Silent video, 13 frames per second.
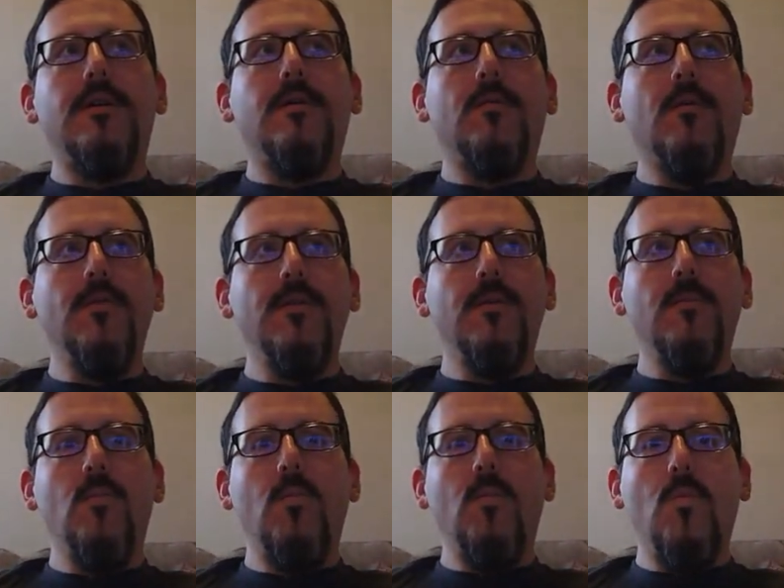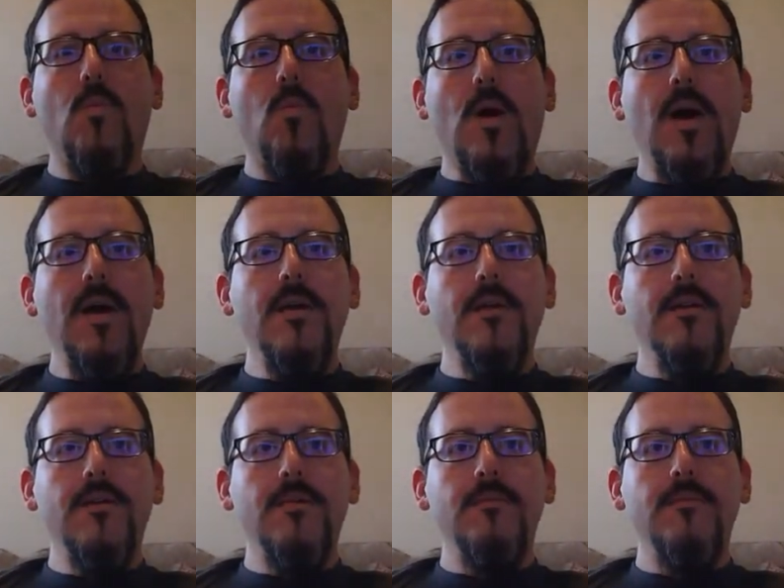Well, then why are
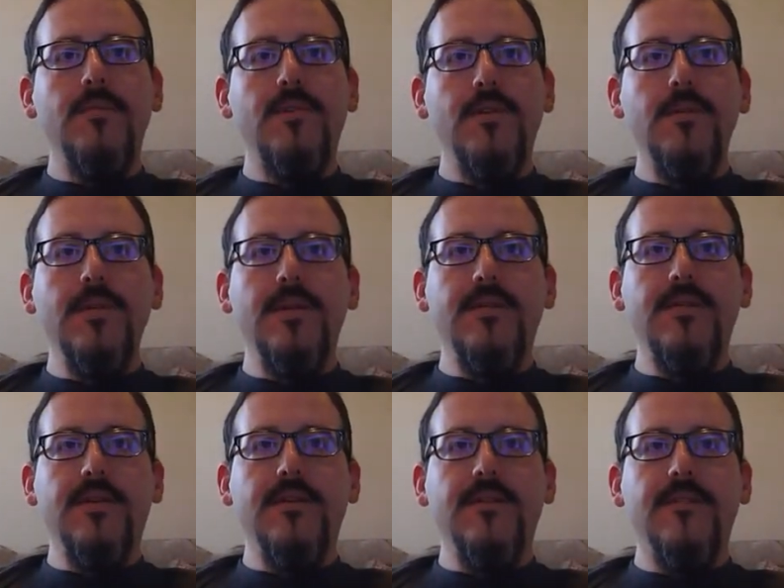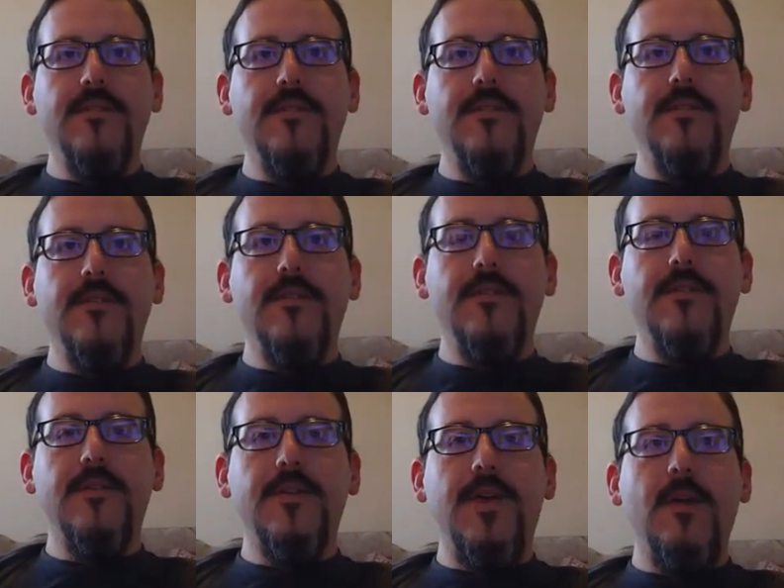you doing this?
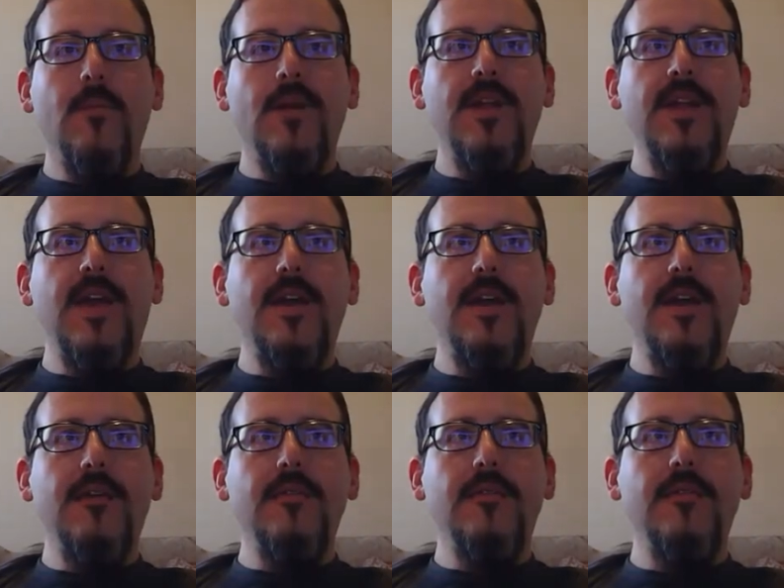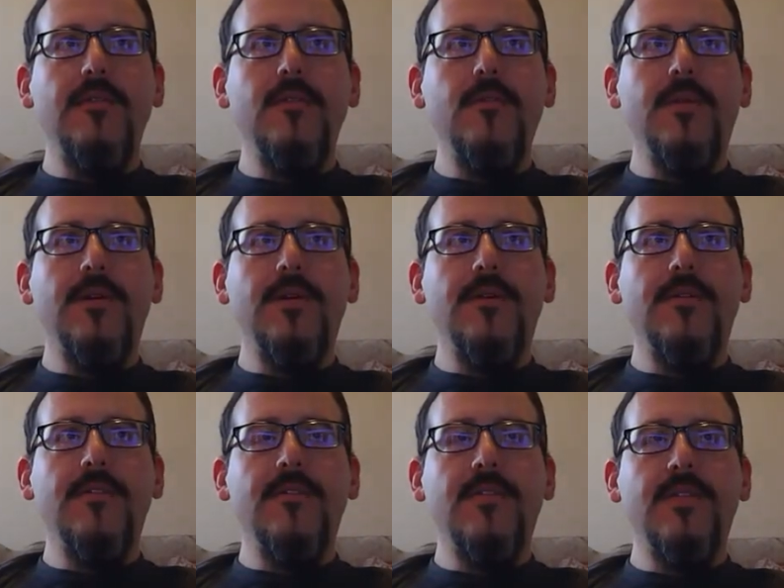And what it got down to
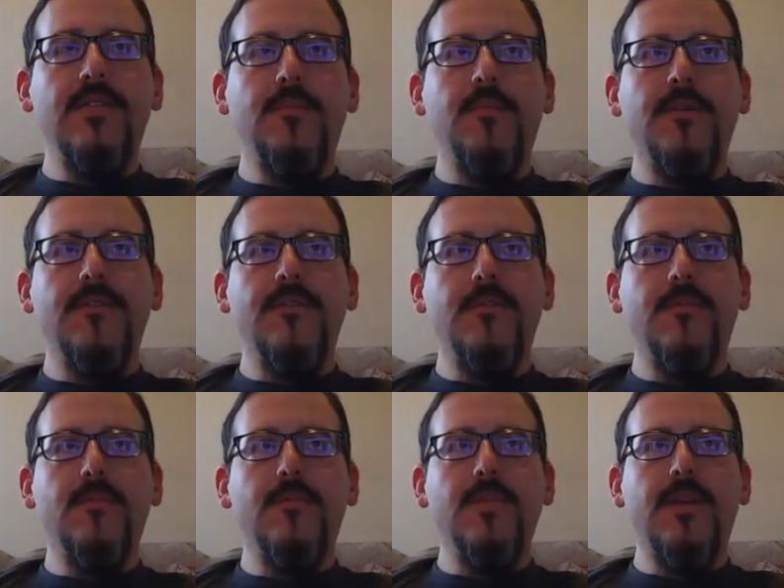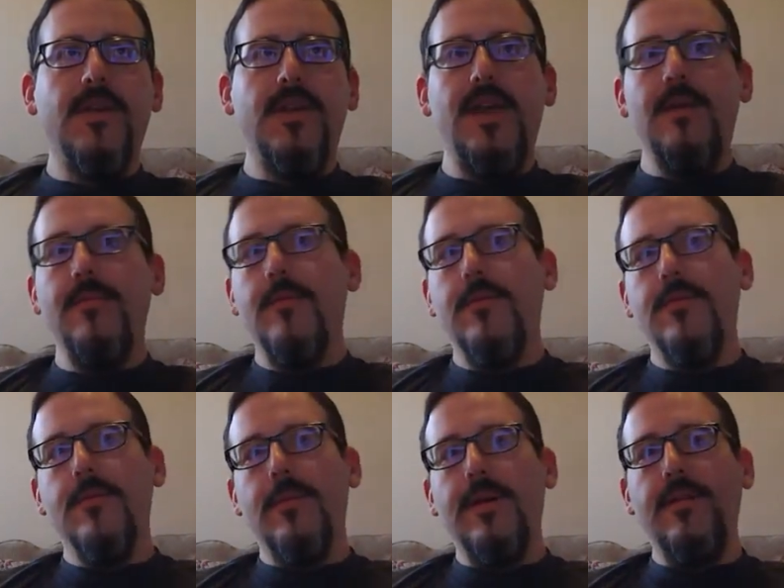was that the person was really unhappy with their
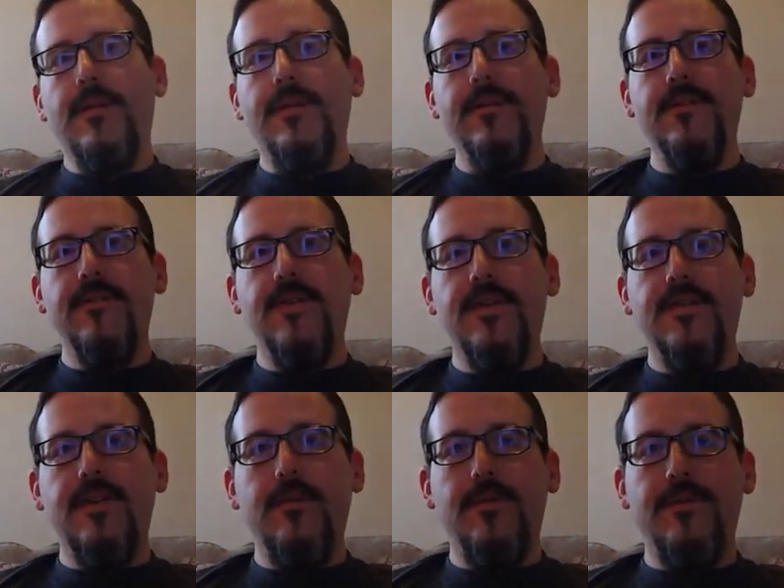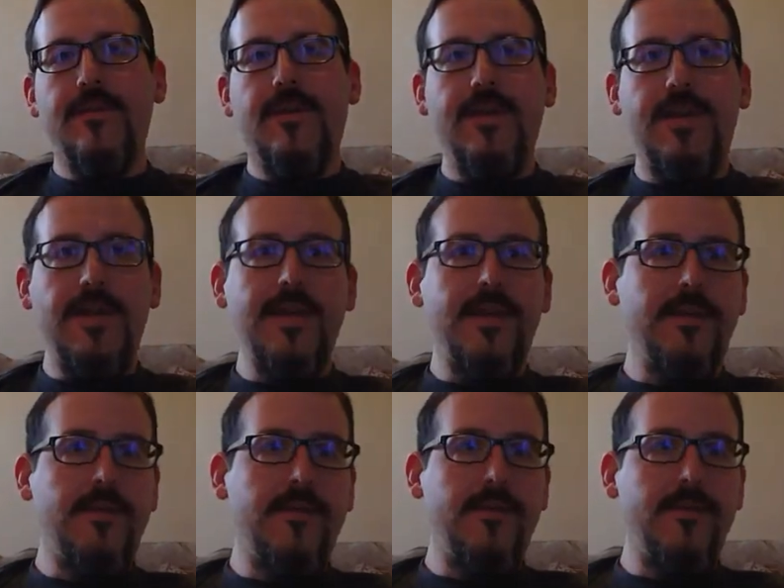weight loss, and they were trying again
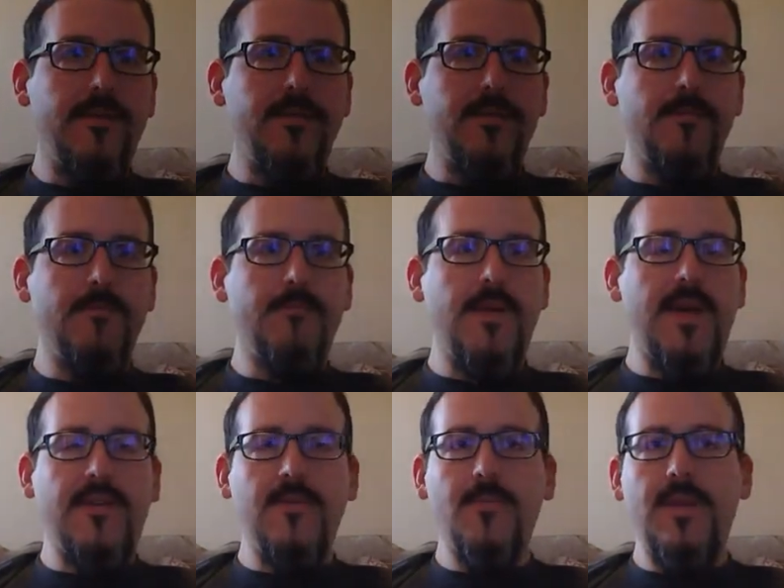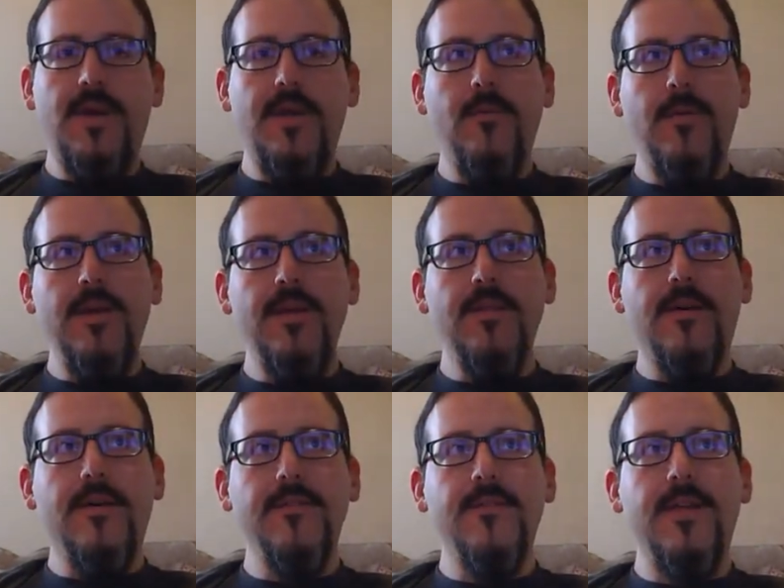to expedite weight
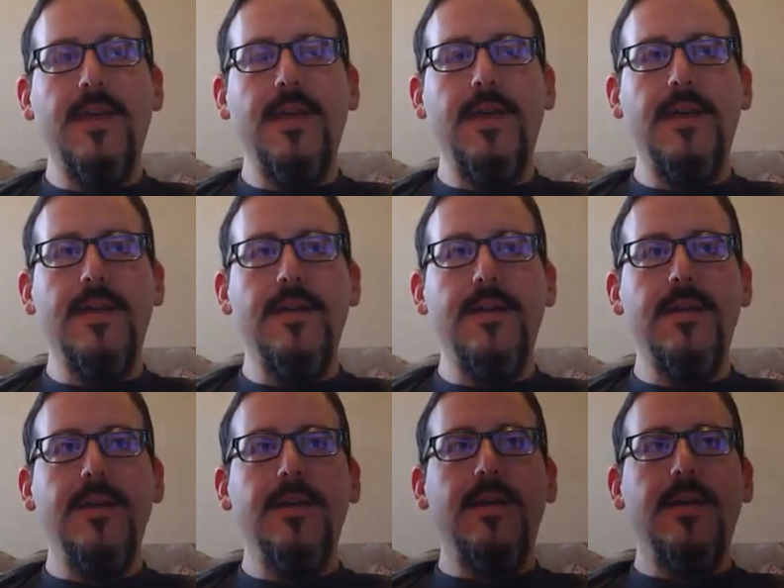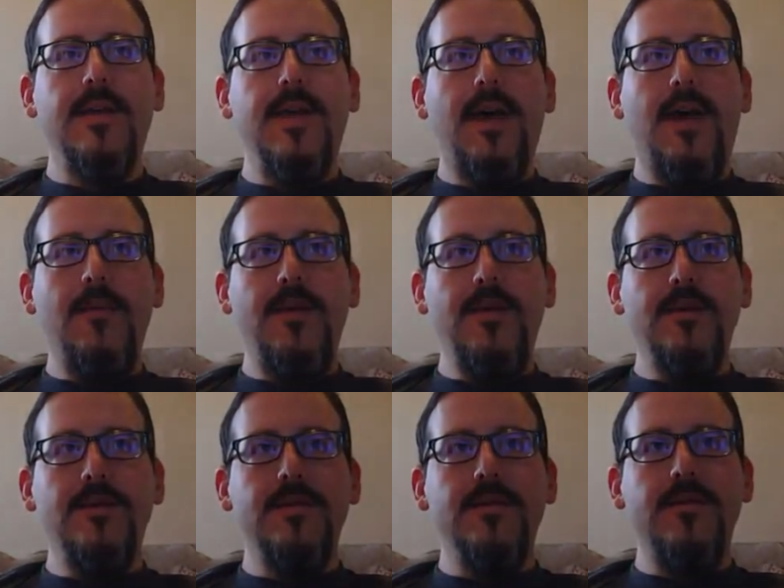loss. And I mean,
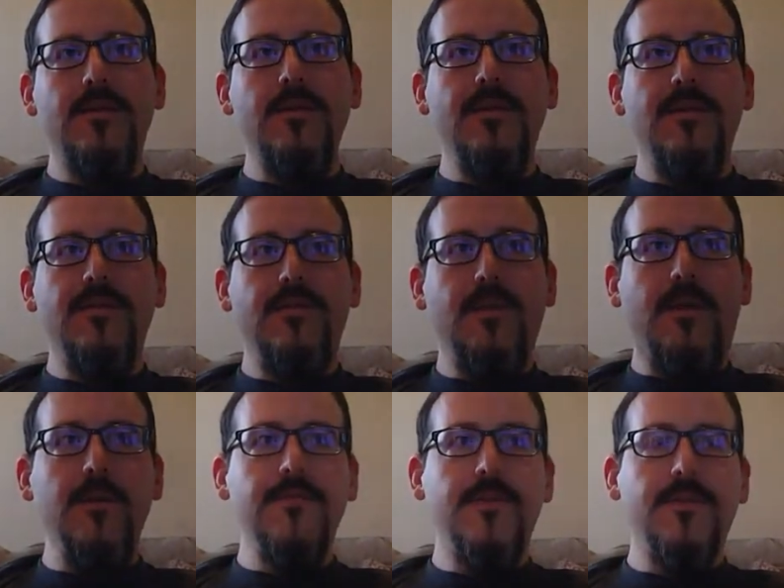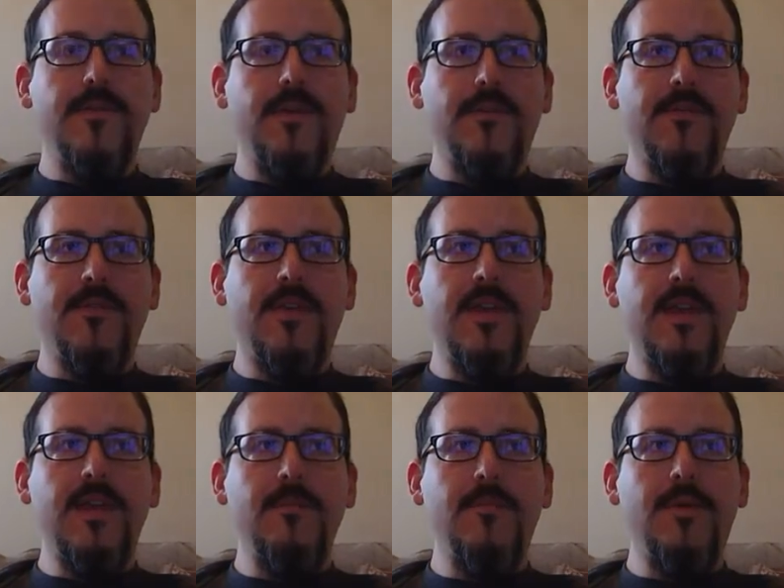sure, you can starve yourself skinny,
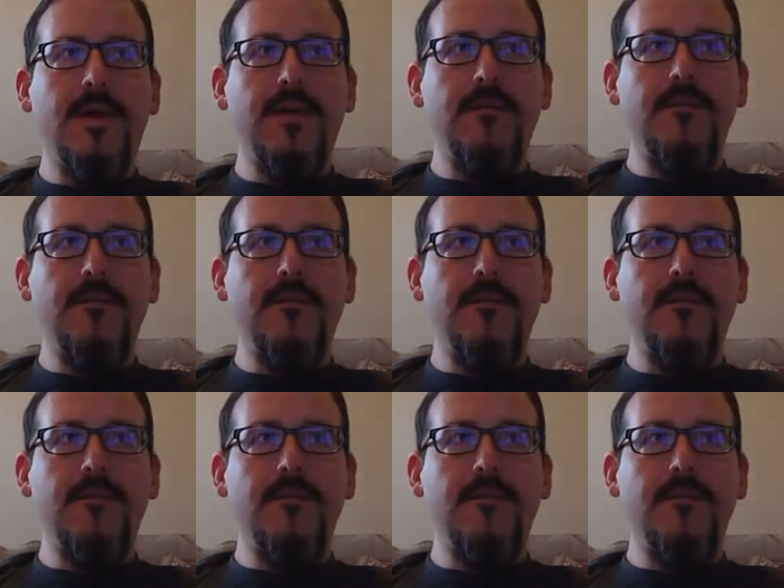but